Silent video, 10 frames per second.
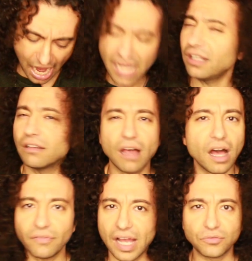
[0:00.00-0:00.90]
I
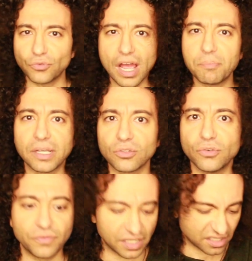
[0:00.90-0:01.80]
love unwrapping new
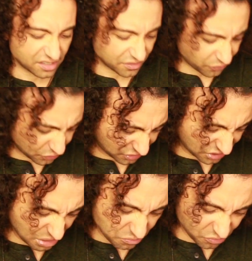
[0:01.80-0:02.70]
fragrances for
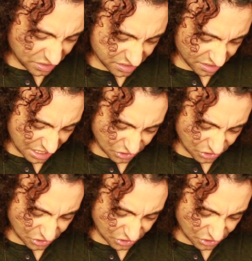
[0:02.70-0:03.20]
some reason.